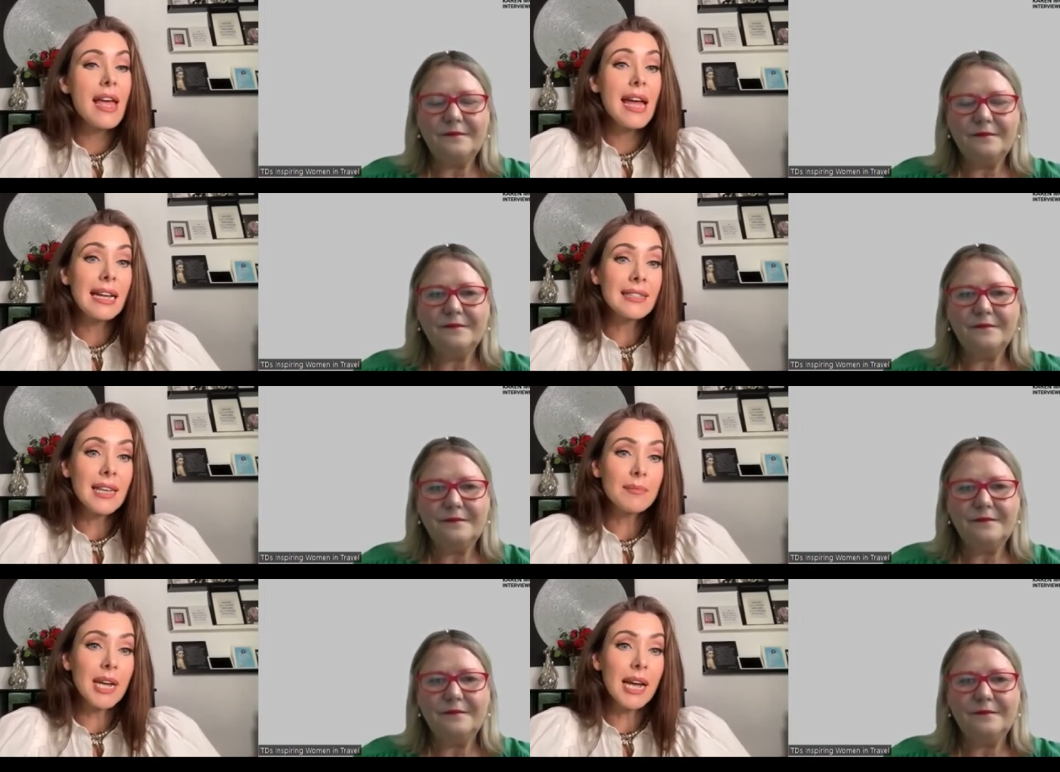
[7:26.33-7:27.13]
Speaker 1: And
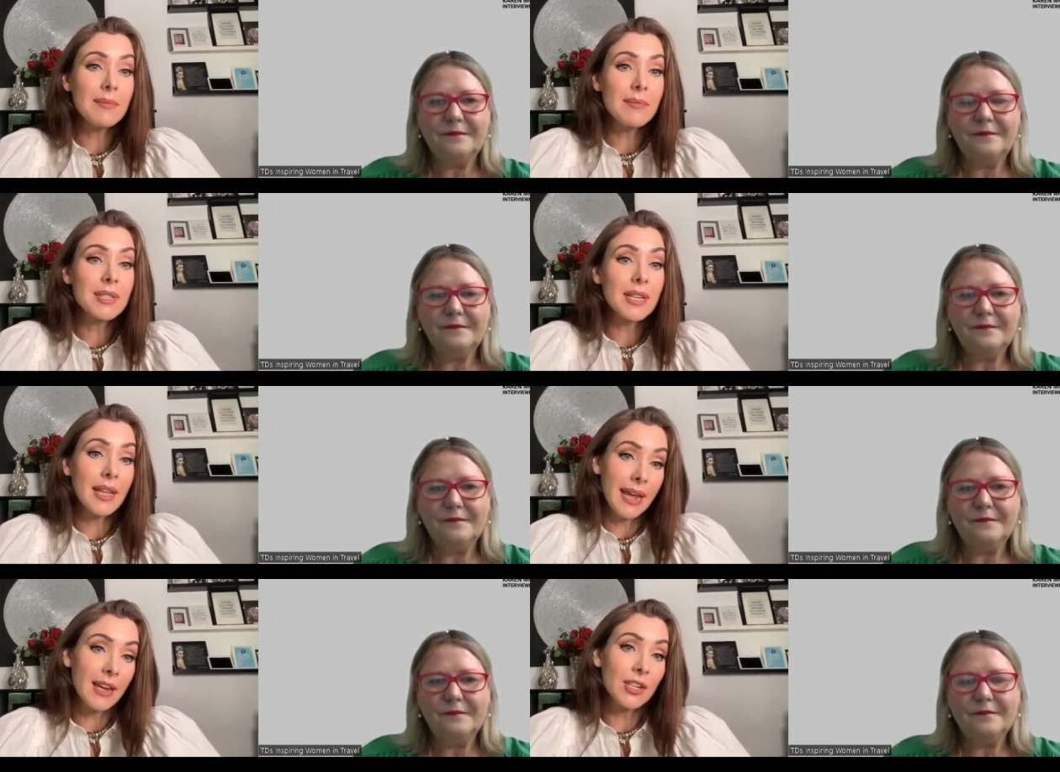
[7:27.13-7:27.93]
sometimes in
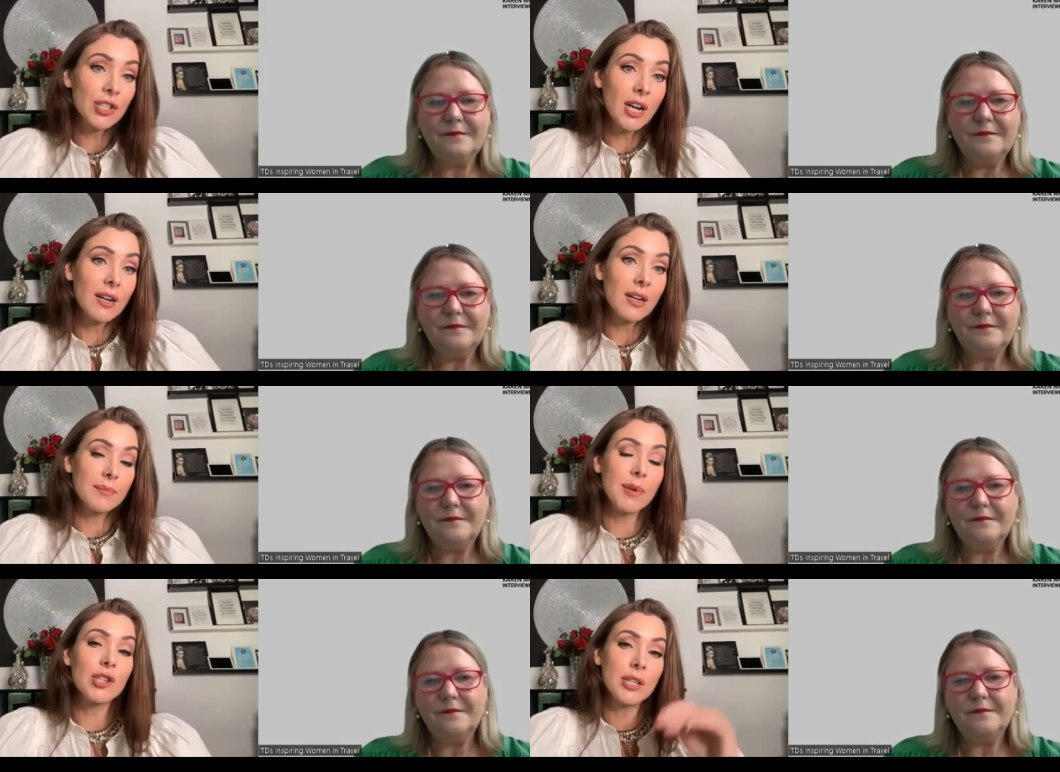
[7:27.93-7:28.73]
Asia,
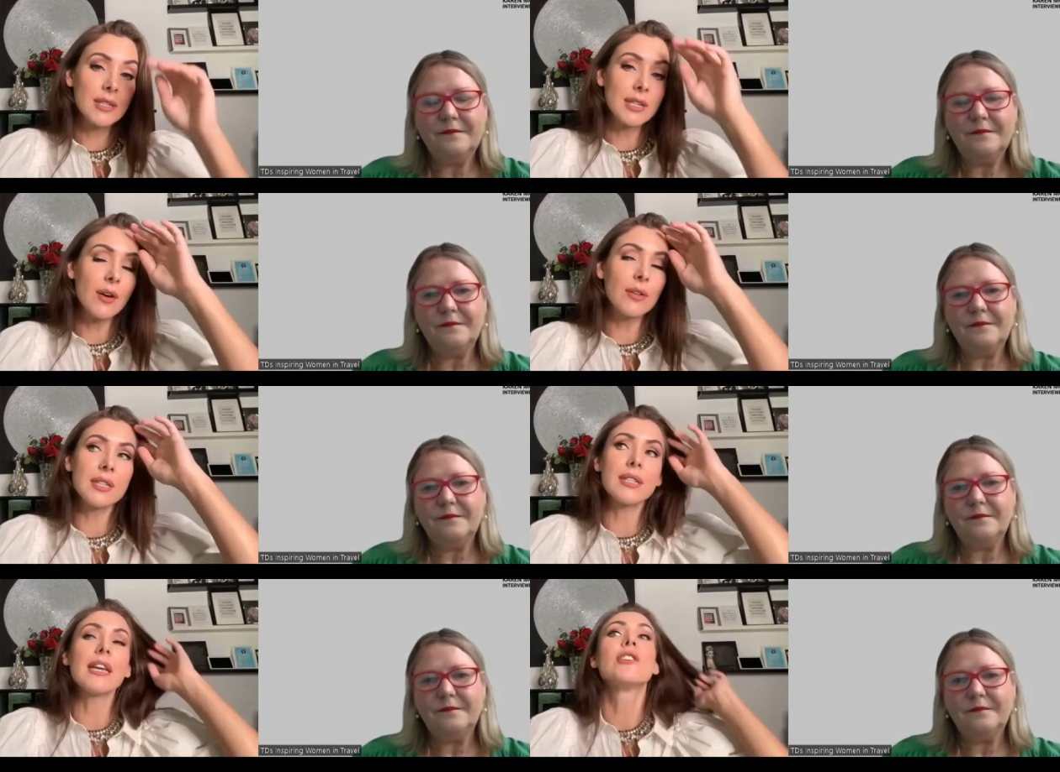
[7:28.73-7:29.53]
especially in Southeast
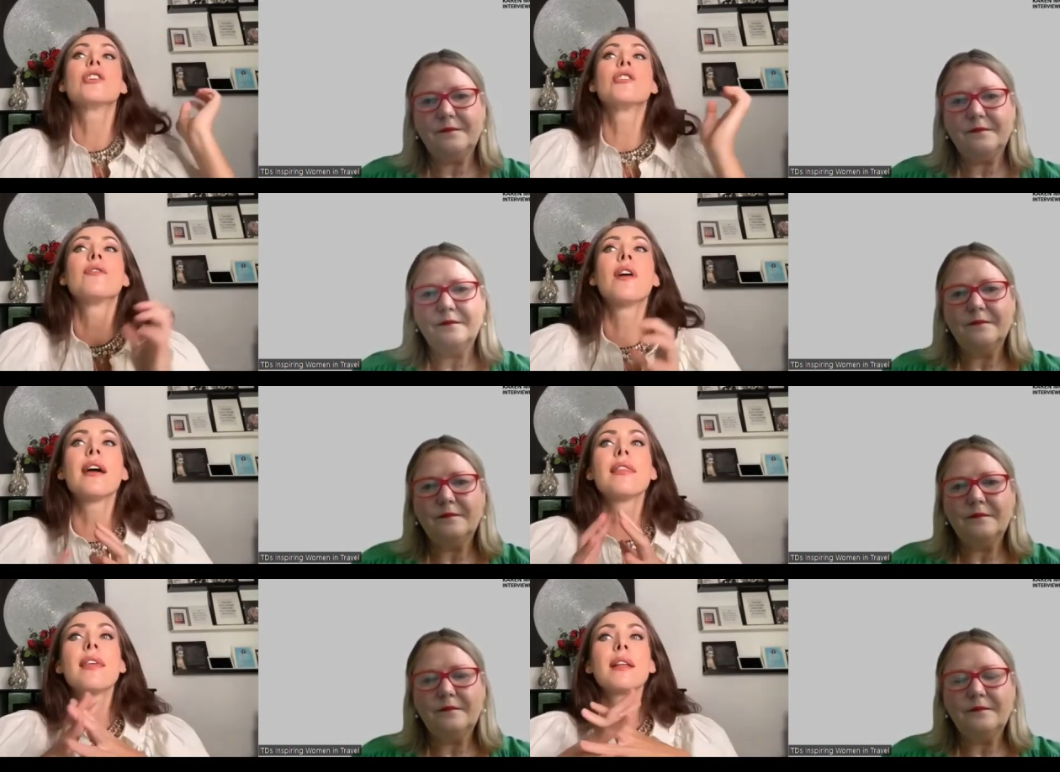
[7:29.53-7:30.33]
Asia, you
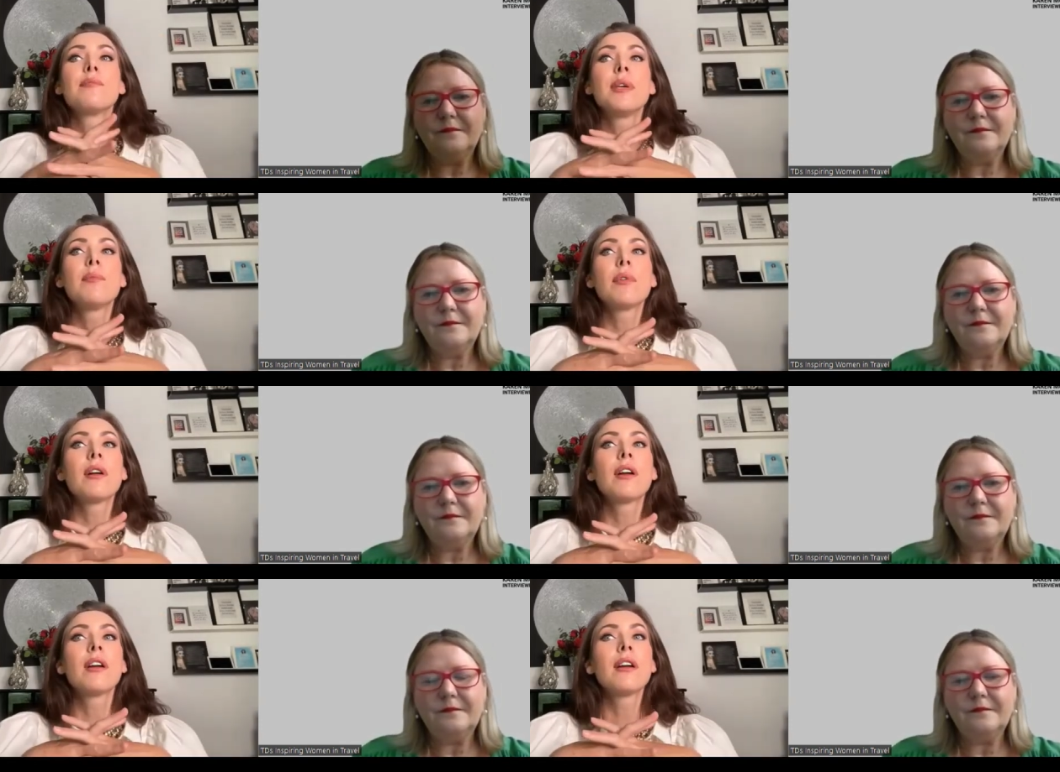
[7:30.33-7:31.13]
find that people
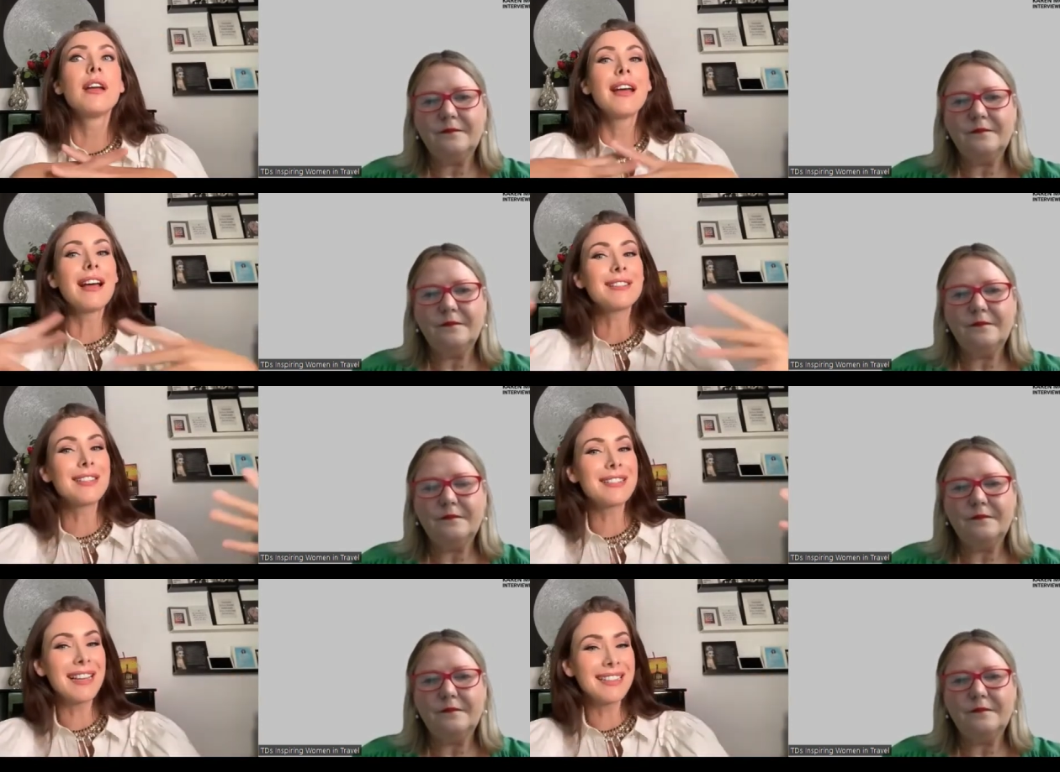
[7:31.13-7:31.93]
are, as they
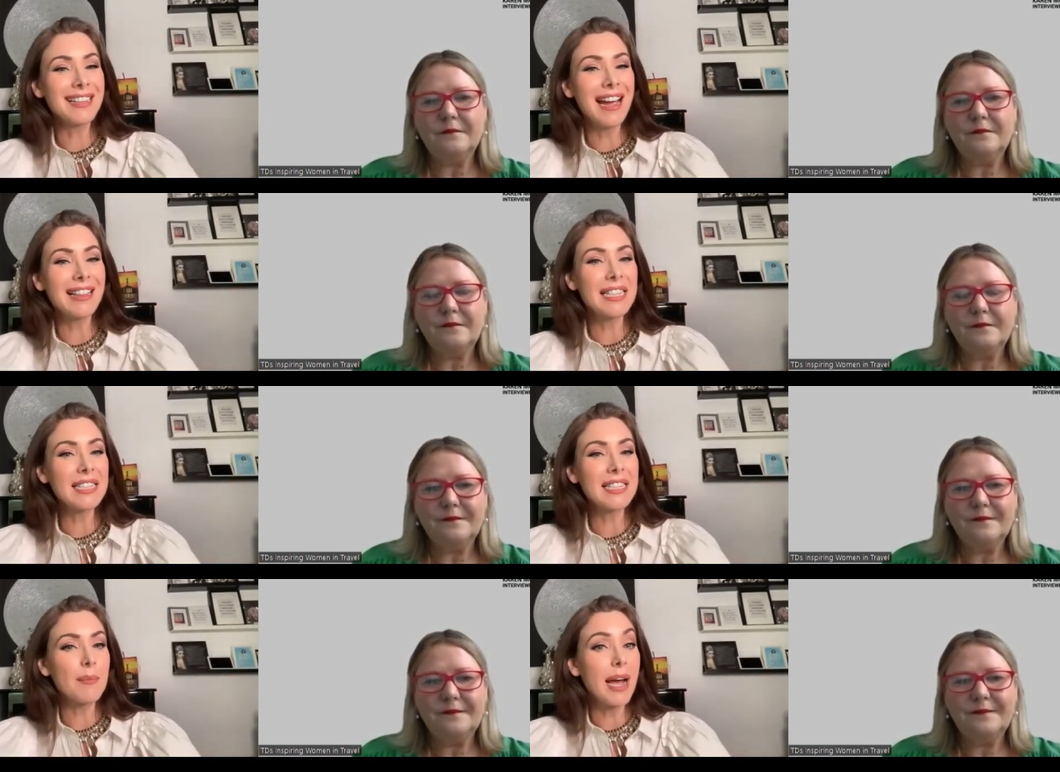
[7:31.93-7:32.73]
say in Thailand, sabai